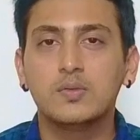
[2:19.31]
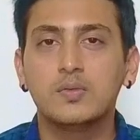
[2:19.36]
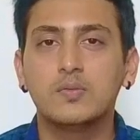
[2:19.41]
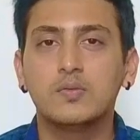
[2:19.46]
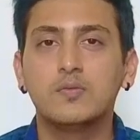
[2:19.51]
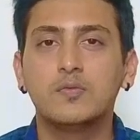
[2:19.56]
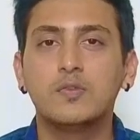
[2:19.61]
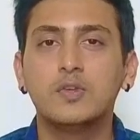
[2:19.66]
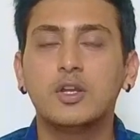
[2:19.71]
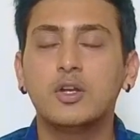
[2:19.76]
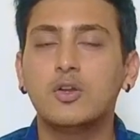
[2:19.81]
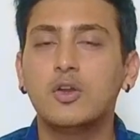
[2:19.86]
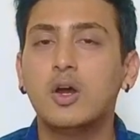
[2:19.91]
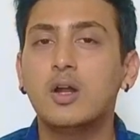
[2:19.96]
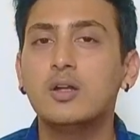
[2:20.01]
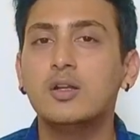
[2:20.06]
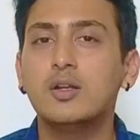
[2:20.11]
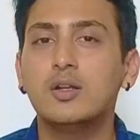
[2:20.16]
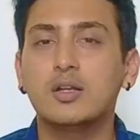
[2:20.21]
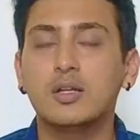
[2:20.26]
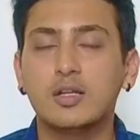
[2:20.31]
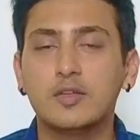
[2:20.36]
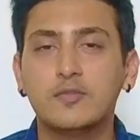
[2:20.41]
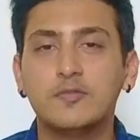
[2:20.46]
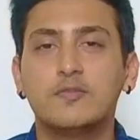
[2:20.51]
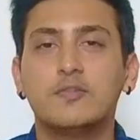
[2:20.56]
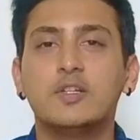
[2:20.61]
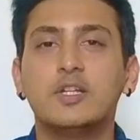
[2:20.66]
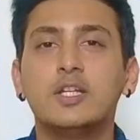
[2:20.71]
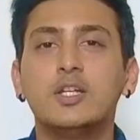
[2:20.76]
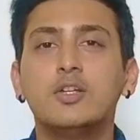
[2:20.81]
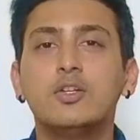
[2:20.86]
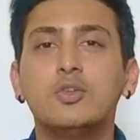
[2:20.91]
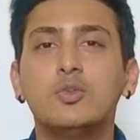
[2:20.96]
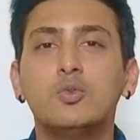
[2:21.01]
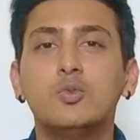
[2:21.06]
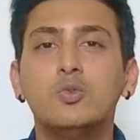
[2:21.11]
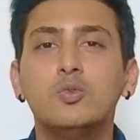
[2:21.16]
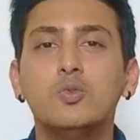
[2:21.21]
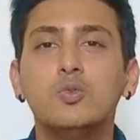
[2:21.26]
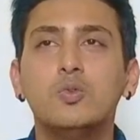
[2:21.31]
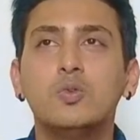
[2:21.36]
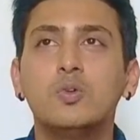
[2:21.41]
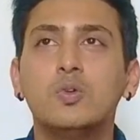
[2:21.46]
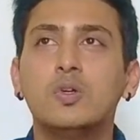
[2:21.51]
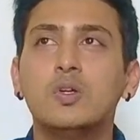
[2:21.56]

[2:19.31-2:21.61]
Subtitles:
we are not referring to